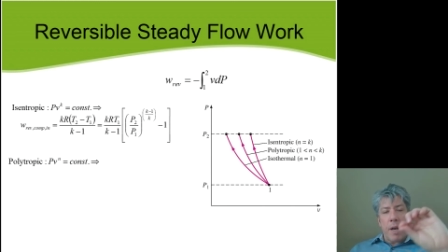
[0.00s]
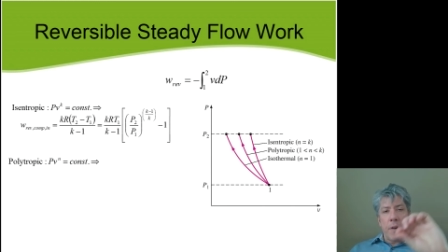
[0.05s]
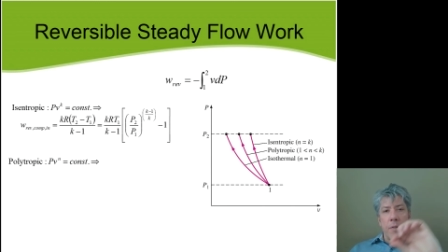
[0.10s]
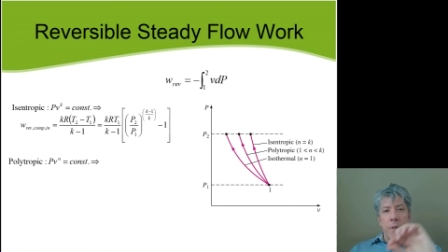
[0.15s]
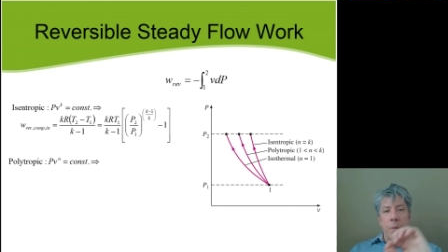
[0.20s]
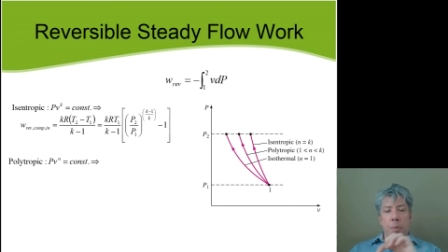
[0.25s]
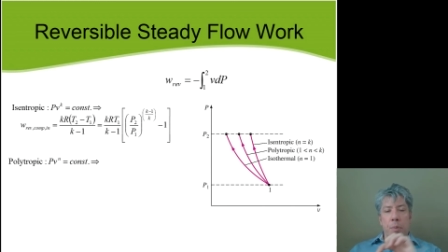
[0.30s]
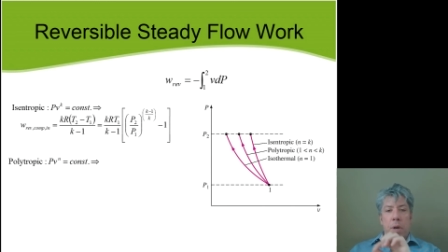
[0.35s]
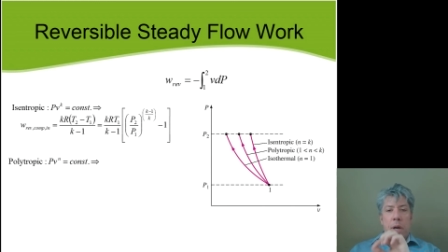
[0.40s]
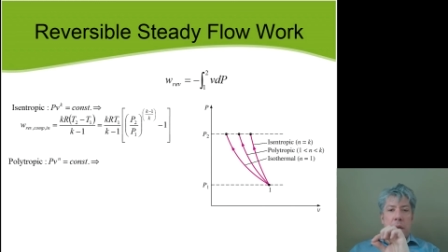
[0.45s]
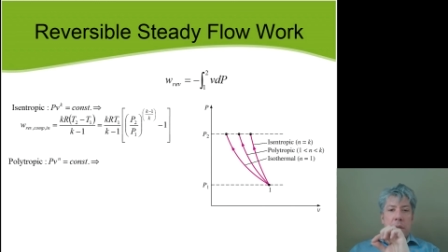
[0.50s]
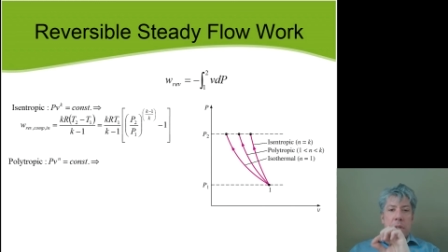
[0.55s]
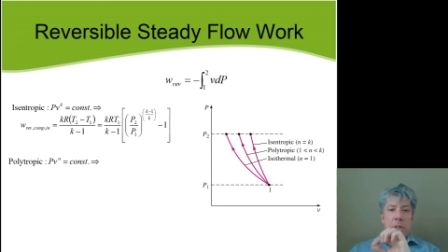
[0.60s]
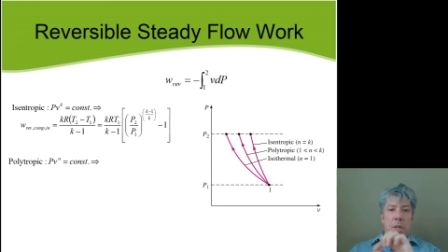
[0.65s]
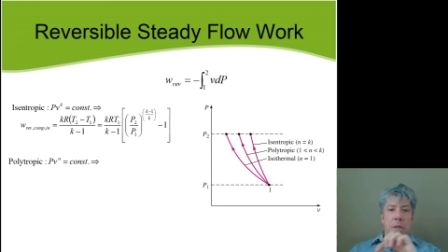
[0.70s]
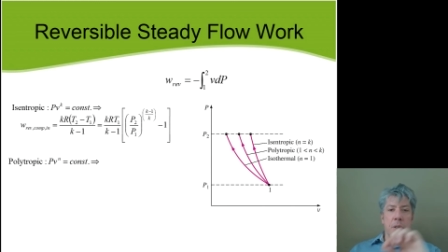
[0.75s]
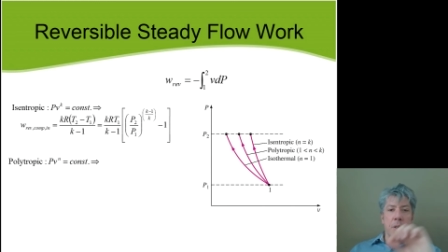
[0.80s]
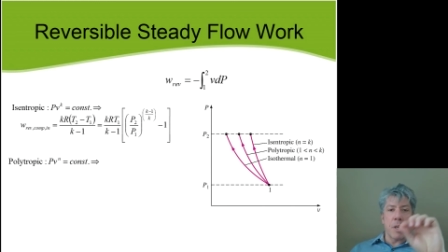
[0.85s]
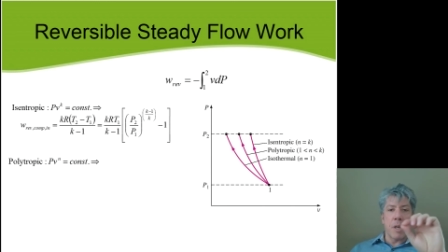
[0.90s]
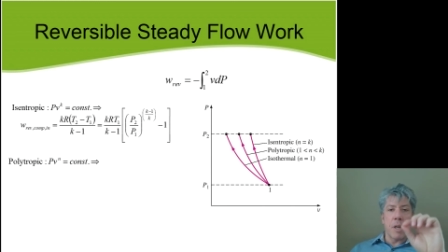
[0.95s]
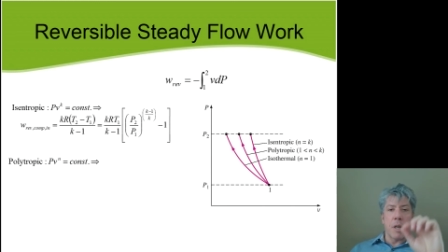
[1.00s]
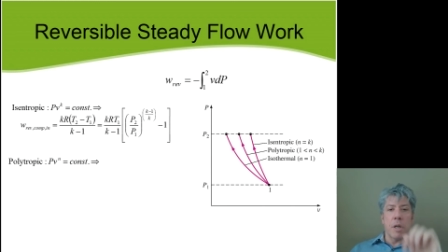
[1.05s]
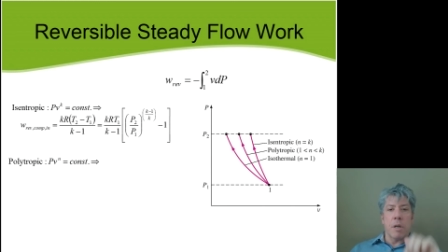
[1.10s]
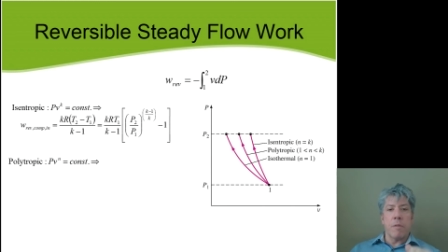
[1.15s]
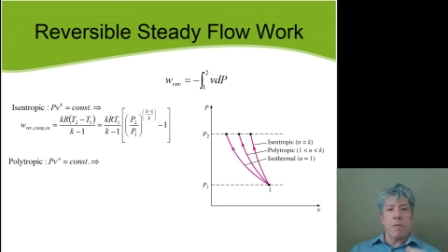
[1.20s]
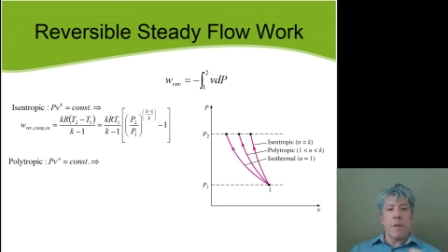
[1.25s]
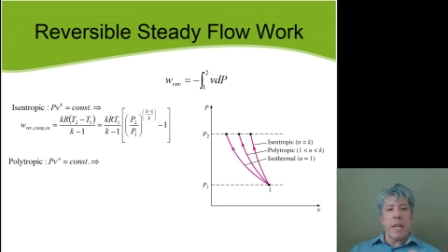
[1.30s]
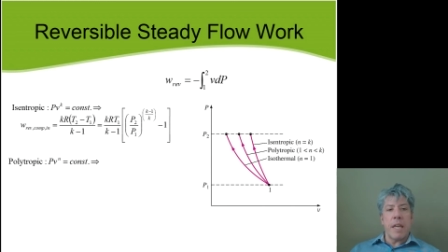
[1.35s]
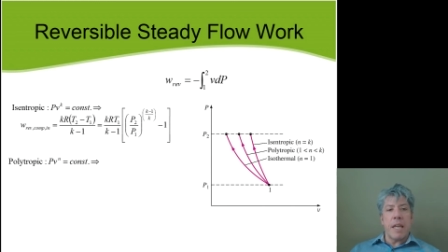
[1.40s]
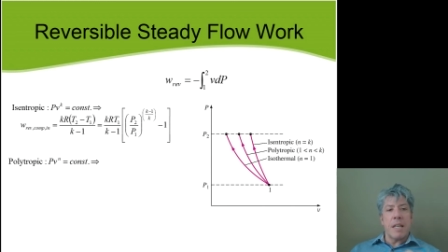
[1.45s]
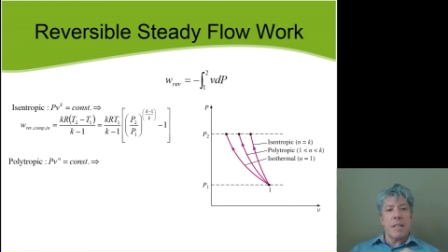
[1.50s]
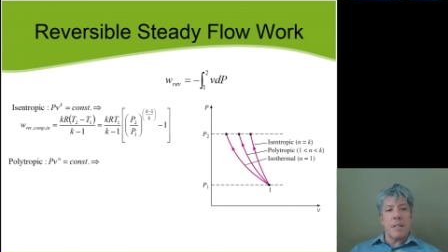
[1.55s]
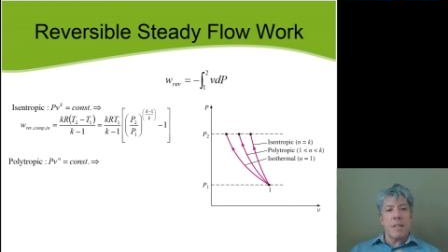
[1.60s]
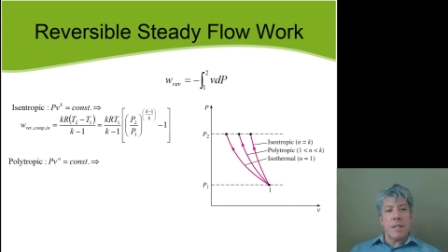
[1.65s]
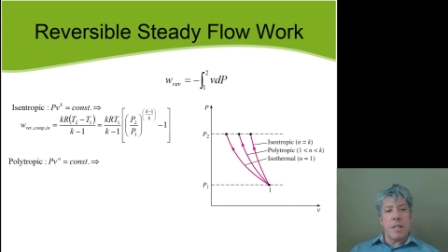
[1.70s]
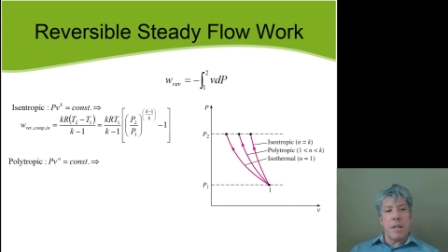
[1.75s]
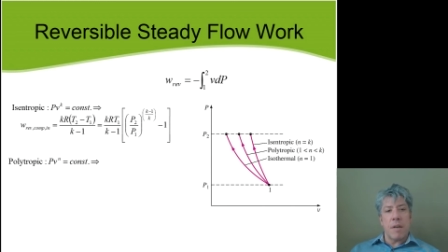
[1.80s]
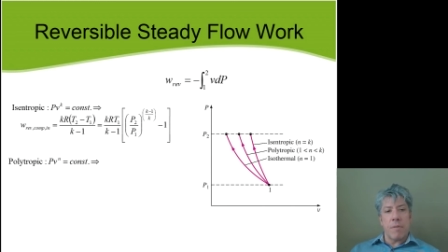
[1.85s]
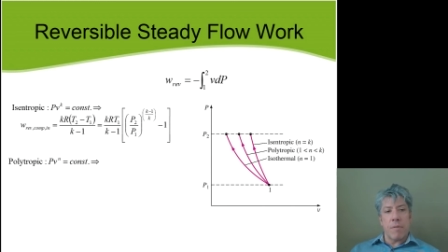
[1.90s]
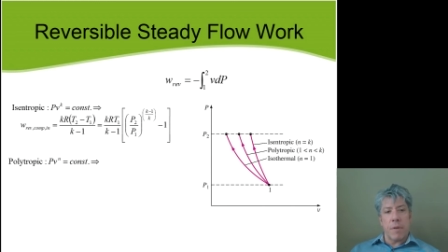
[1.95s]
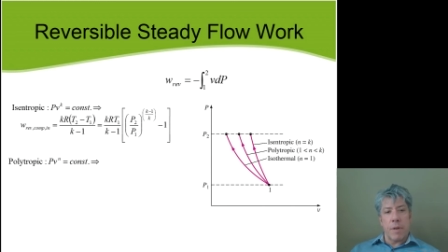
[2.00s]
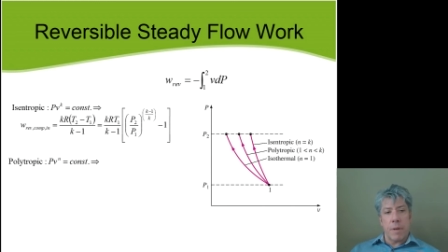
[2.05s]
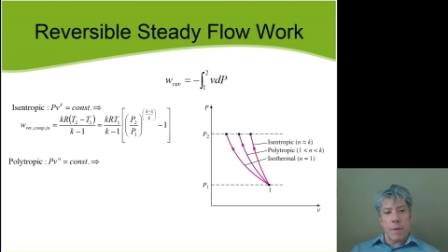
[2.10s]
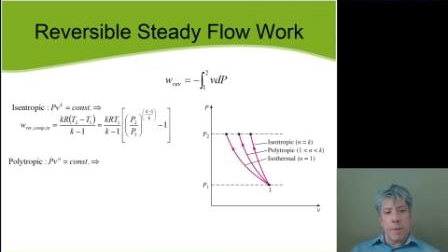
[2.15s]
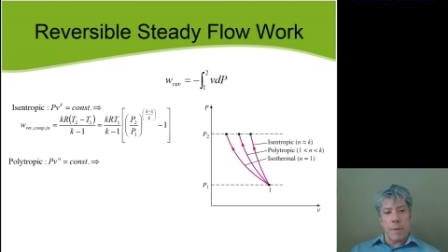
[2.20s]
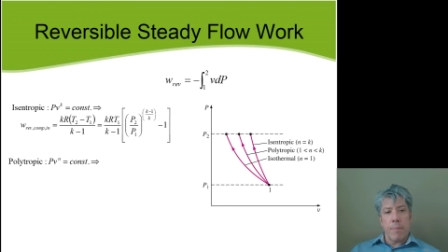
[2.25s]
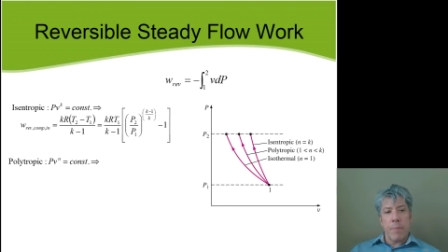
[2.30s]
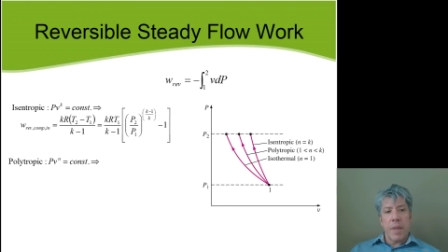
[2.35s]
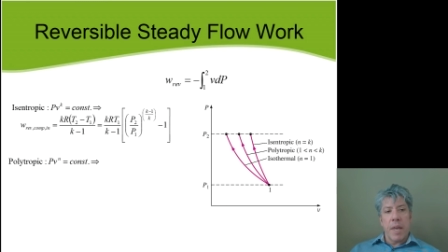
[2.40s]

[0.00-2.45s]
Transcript: of the process curve is different.